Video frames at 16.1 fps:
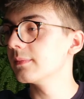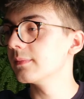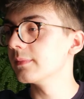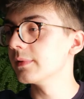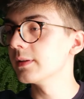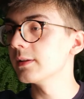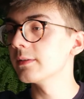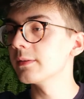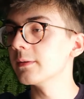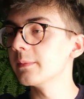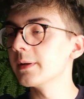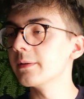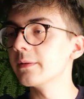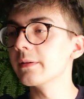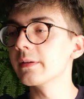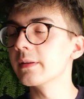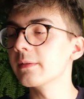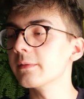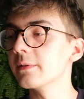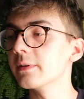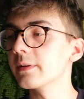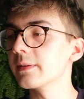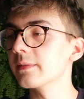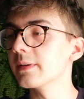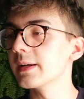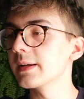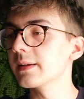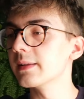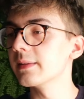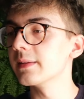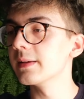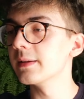most of them I already wore, so I
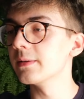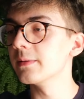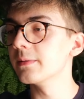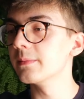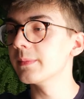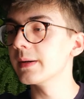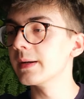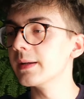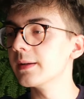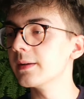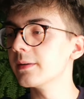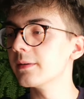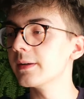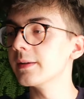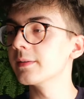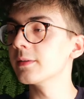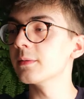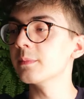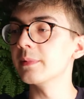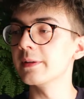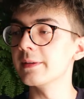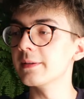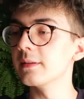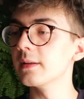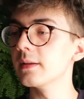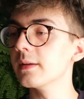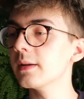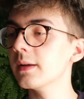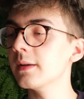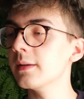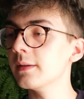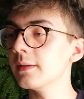can tell you my honest opinion.
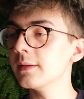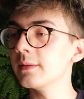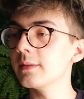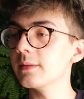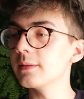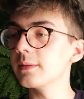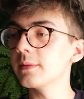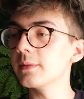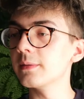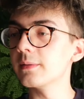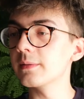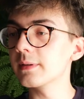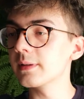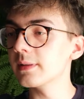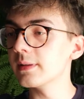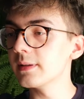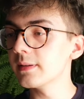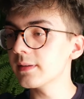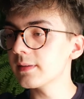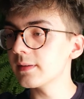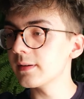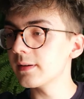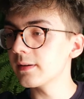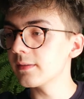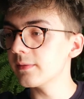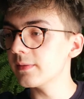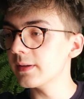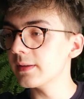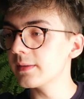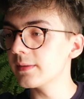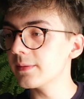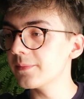So let's start
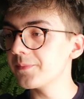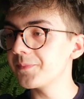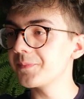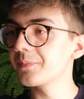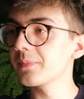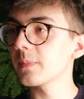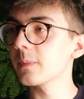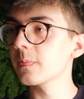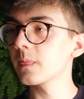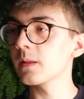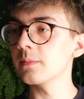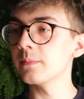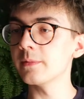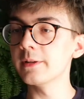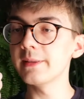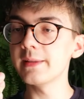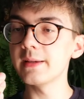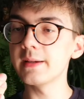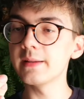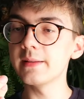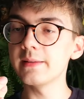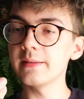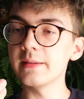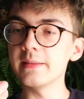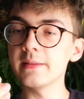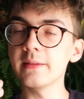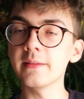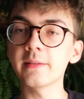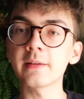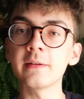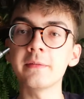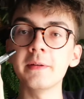with Montal
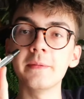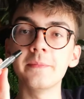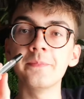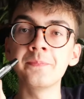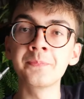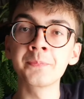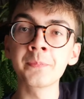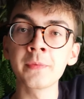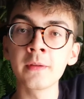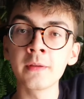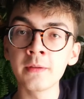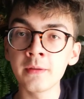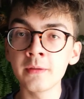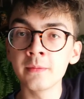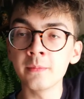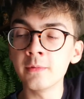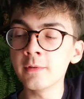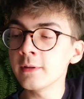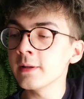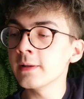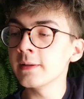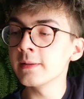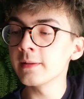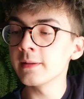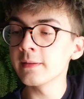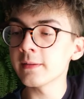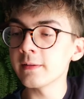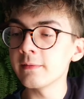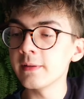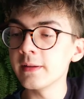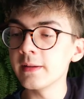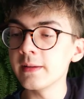Intense Cafe. Montal Intense
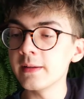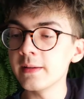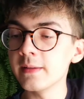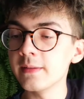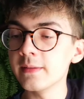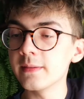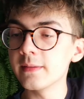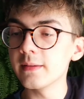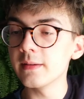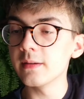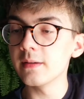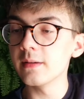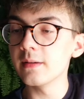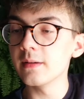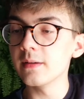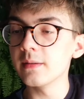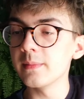Cafe is a